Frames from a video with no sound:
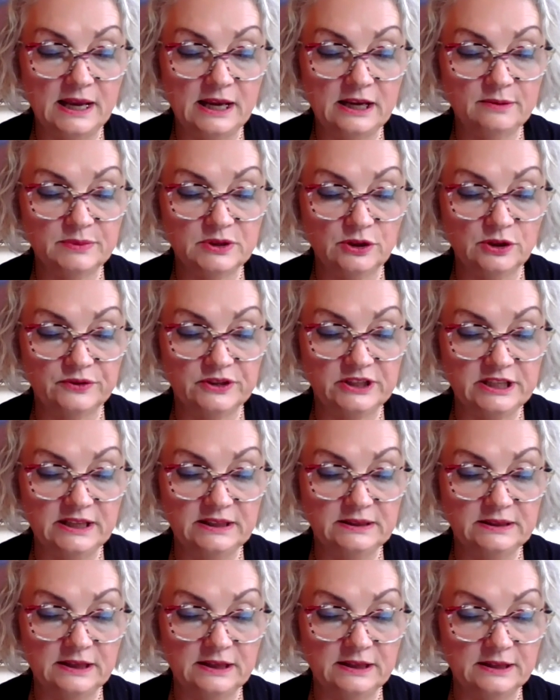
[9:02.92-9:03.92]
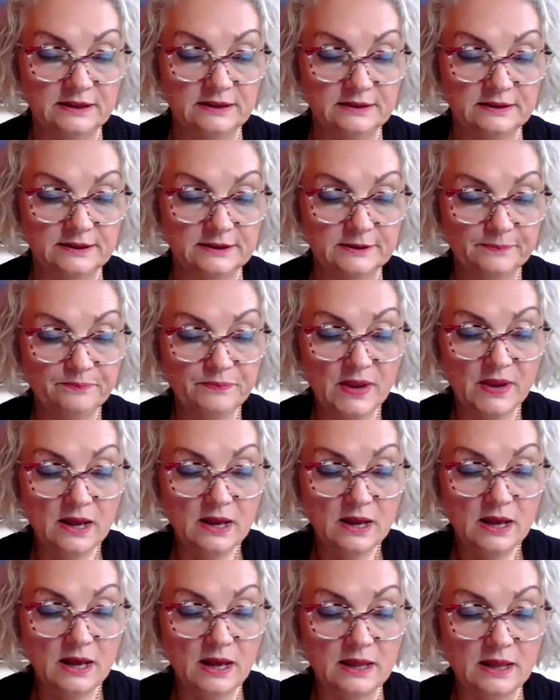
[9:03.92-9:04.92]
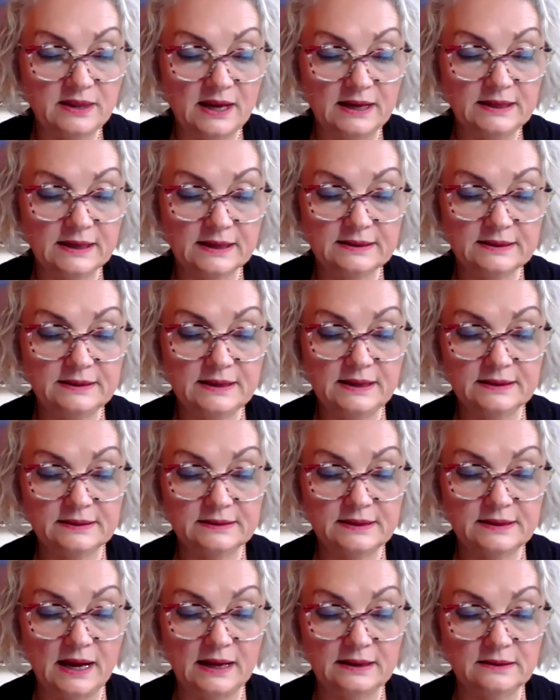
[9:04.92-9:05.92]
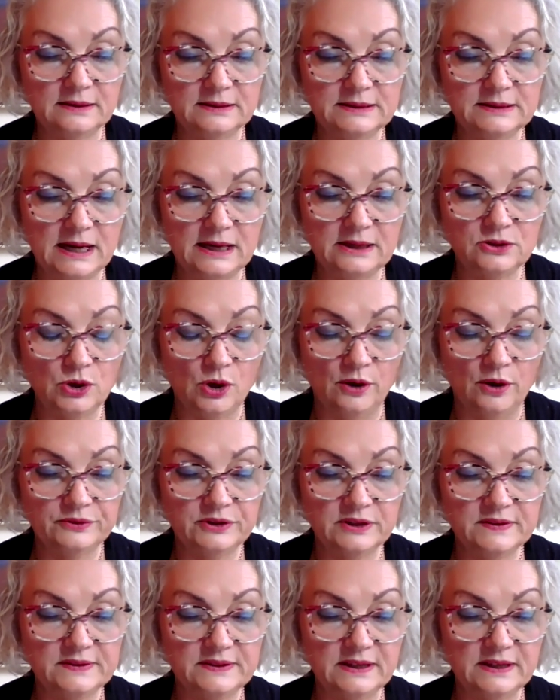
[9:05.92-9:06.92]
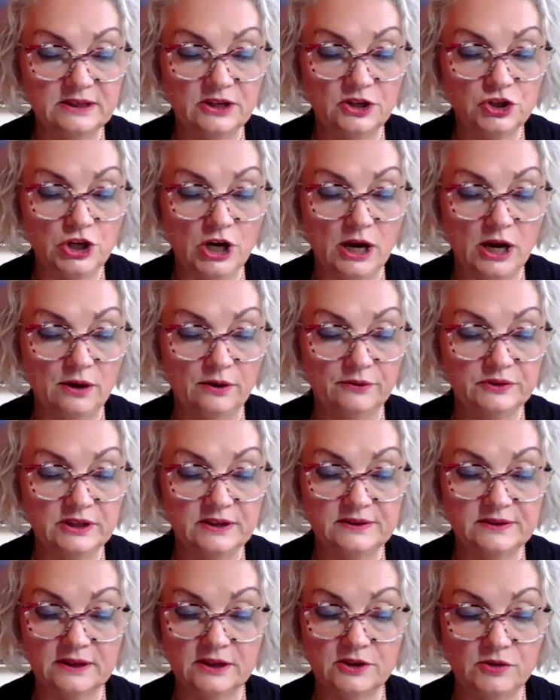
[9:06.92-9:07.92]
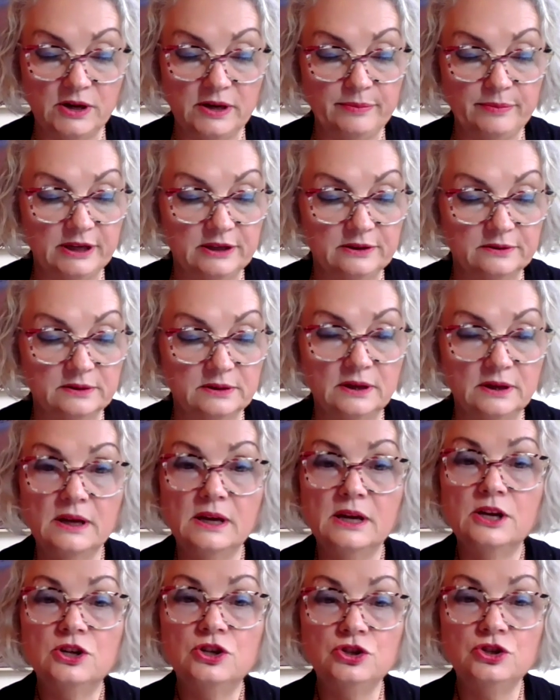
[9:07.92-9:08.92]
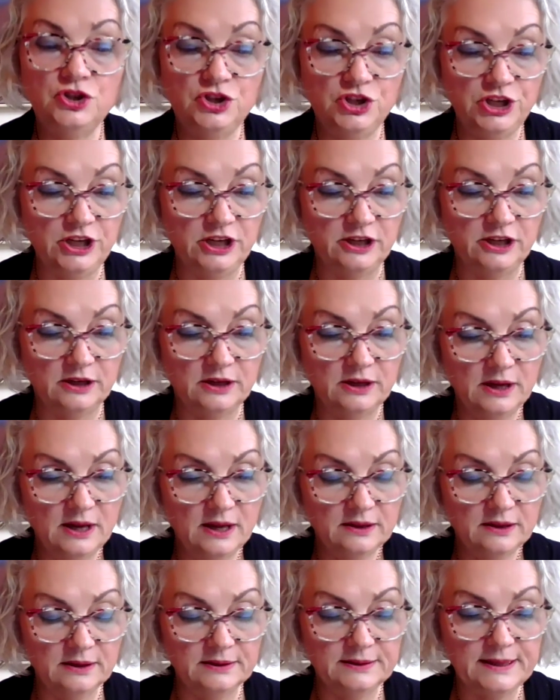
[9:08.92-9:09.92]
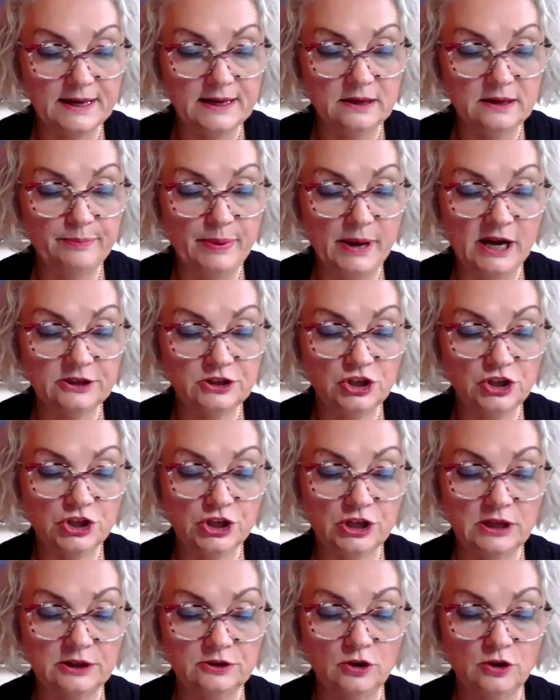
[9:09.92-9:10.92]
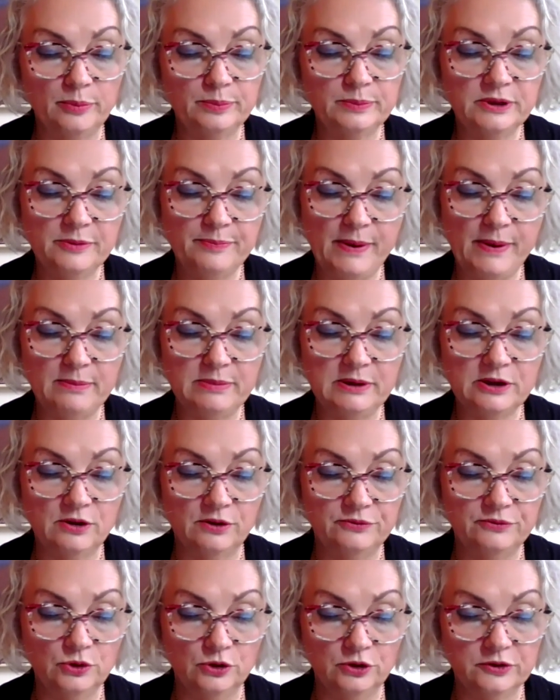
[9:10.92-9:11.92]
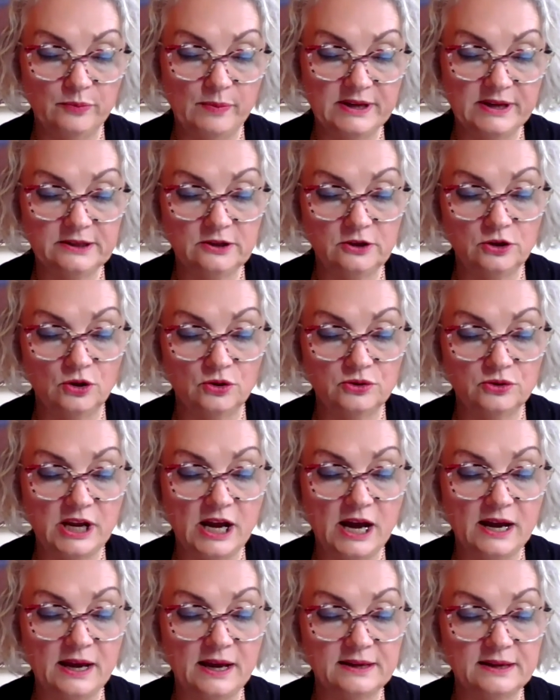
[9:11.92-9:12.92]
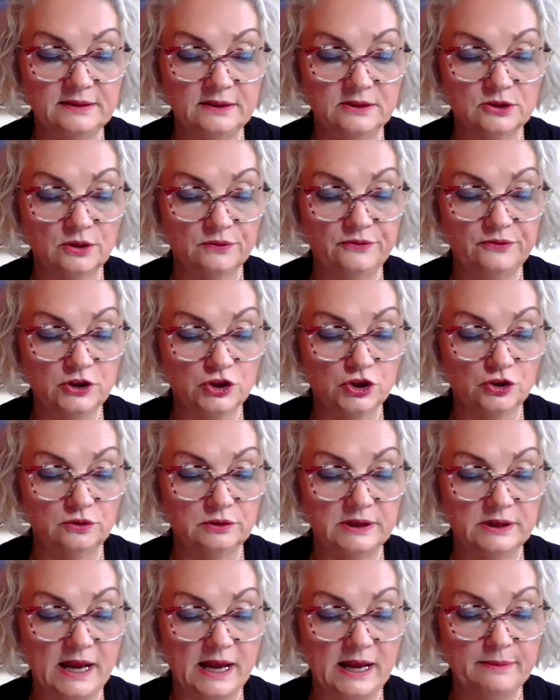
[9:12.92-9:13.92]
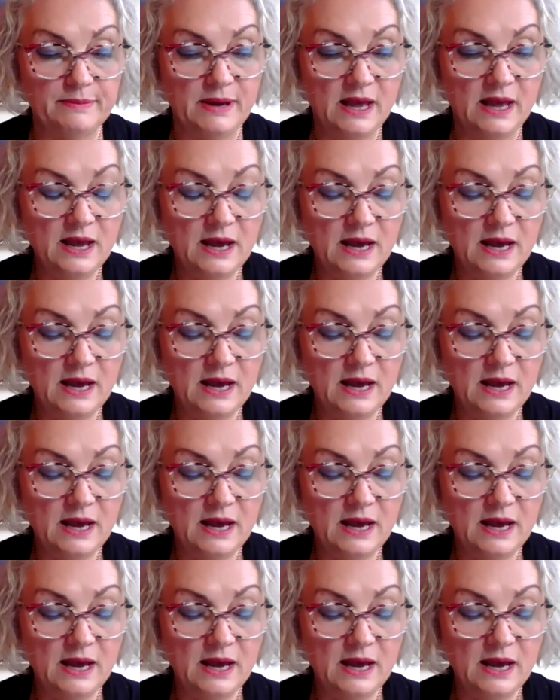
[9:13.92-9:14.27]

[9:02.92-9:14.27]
names of cities that exist at the date of the signature of this agreement. G. The second party shall adopt the Republic of North Macedonia as its official name,